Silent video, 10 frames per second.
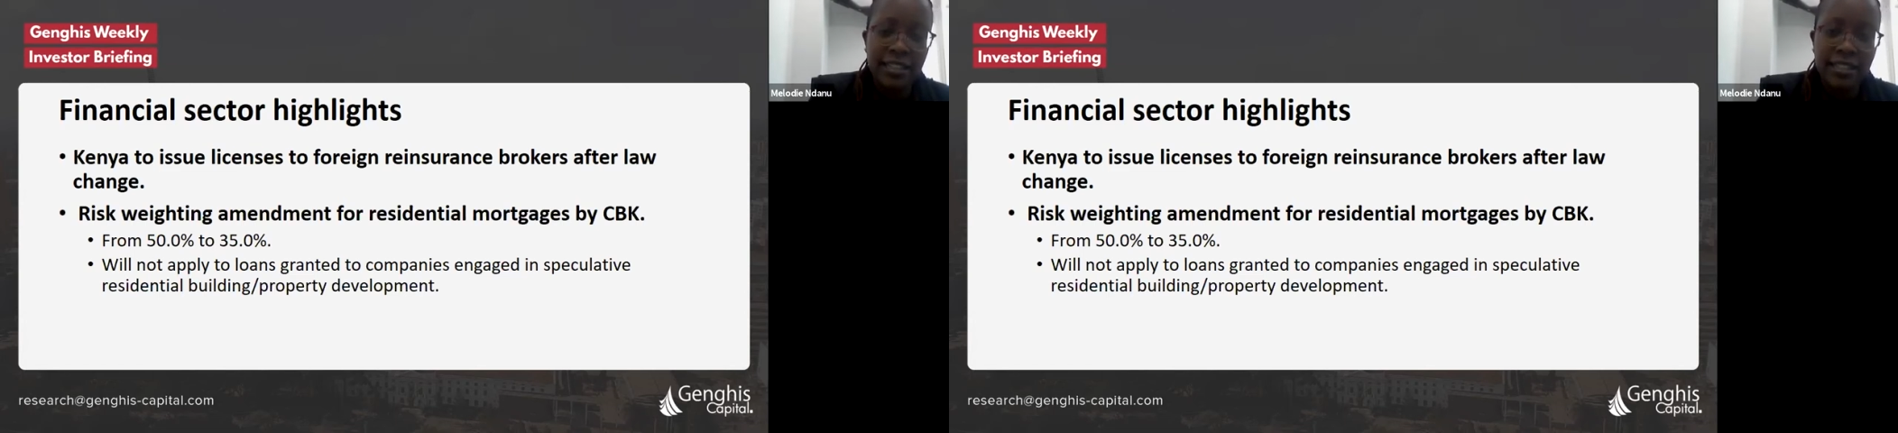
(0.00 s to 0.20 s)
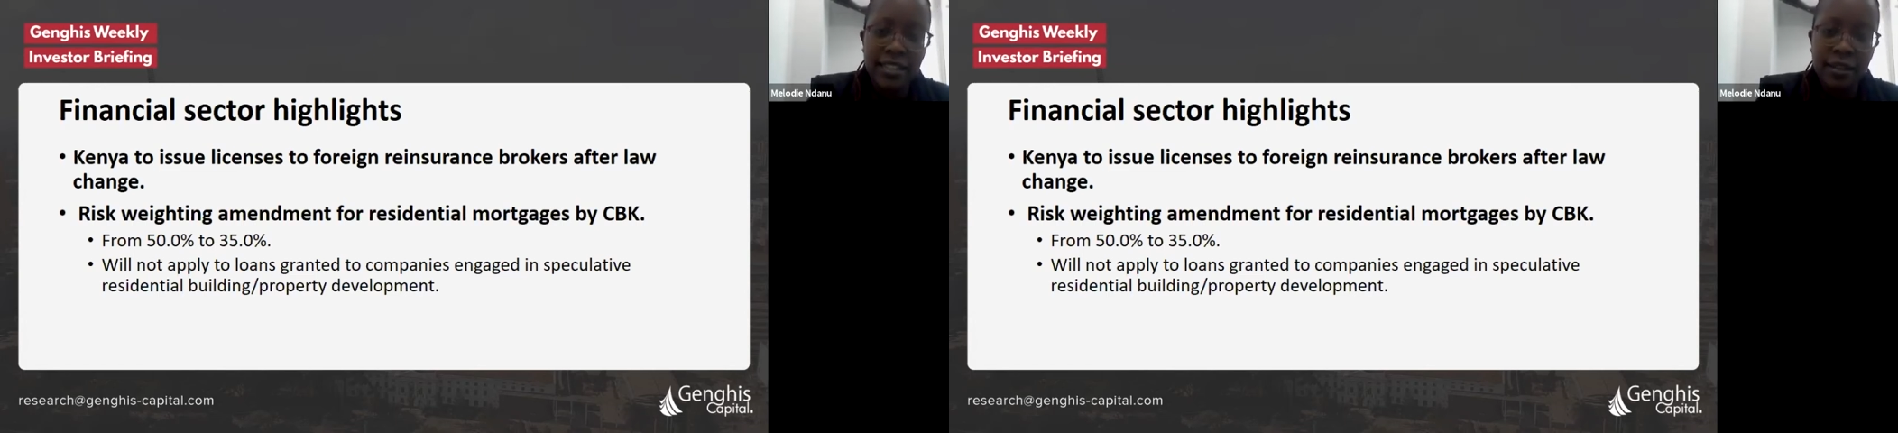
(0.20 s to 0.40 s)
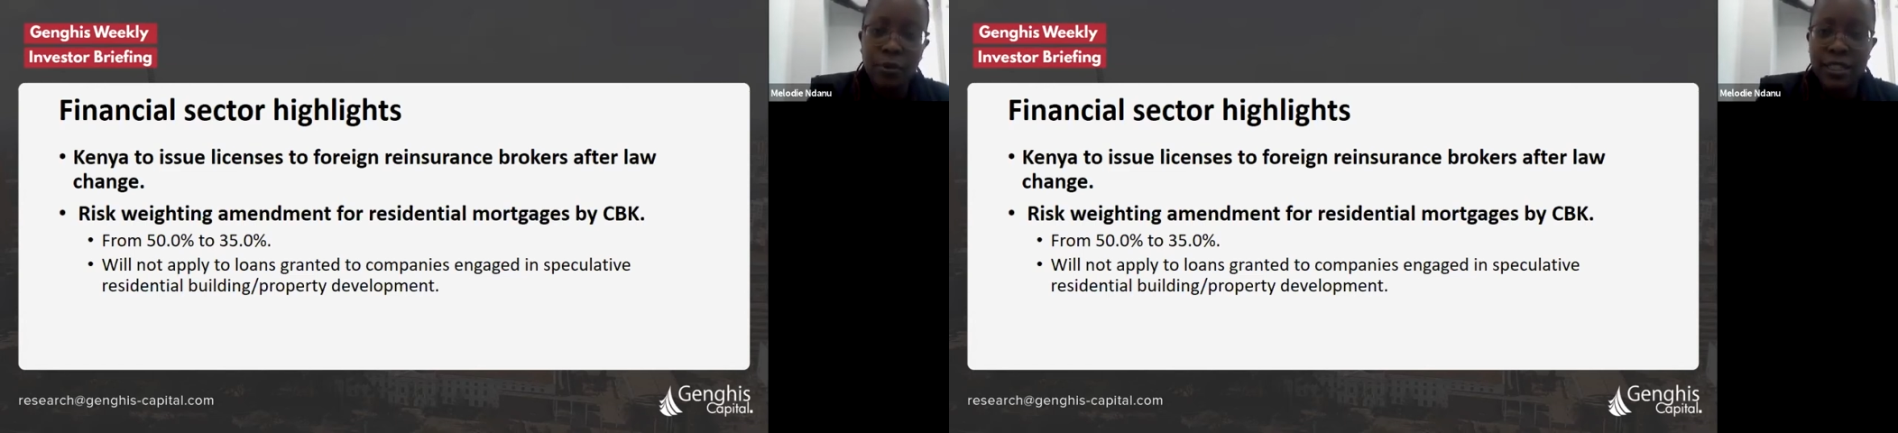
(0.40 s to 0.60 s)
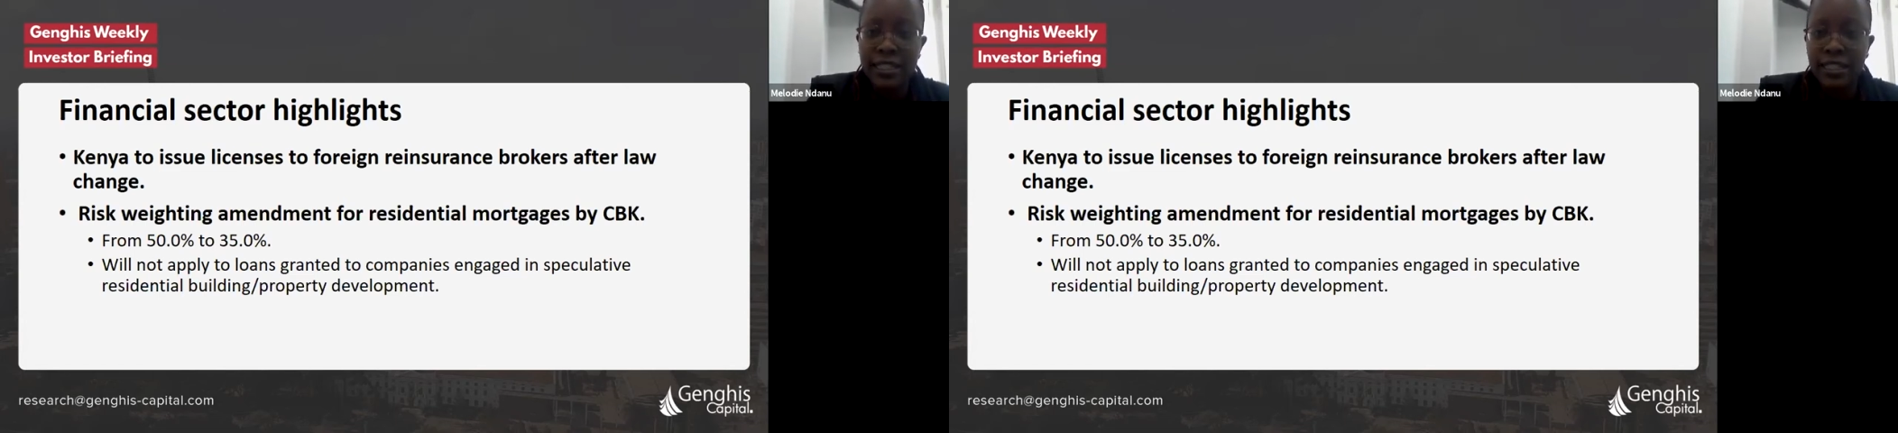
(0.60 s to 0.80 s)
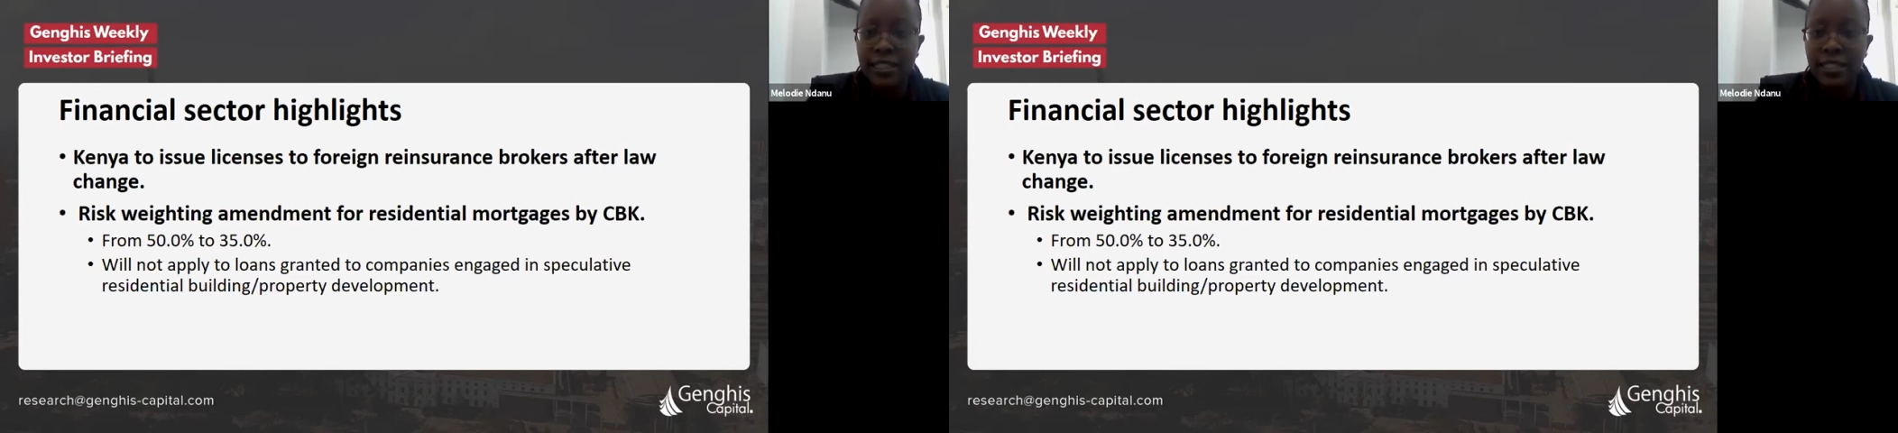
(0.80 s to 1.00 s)
and
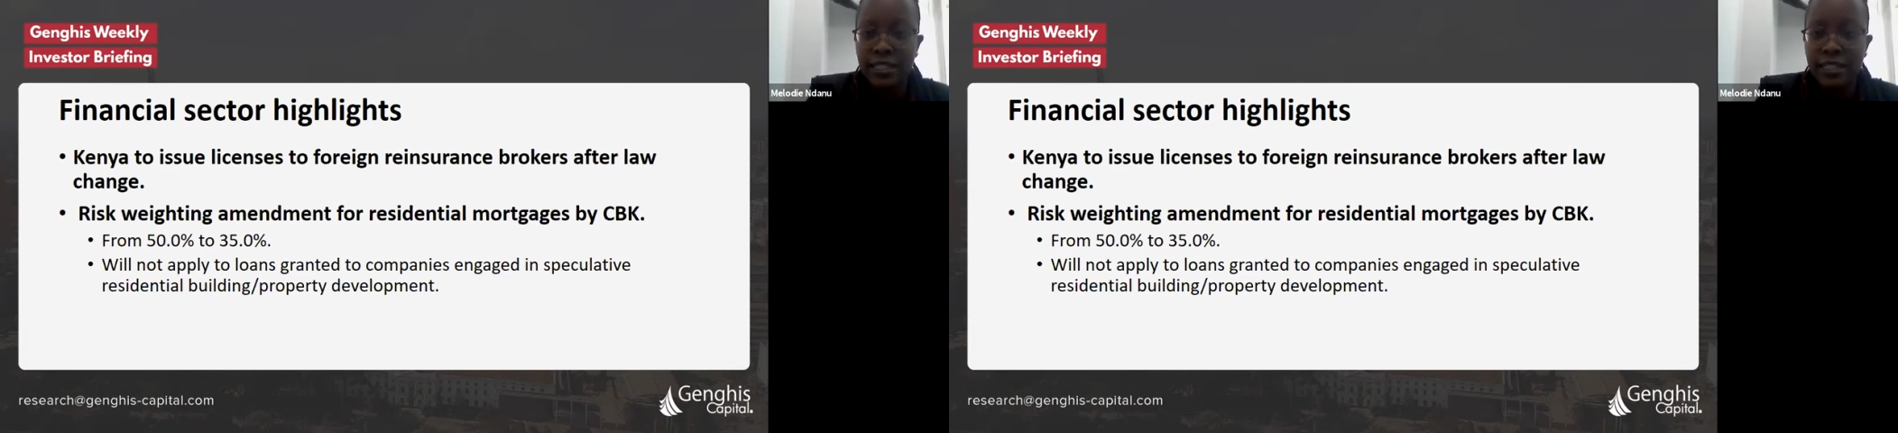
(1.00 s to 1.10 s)
10.8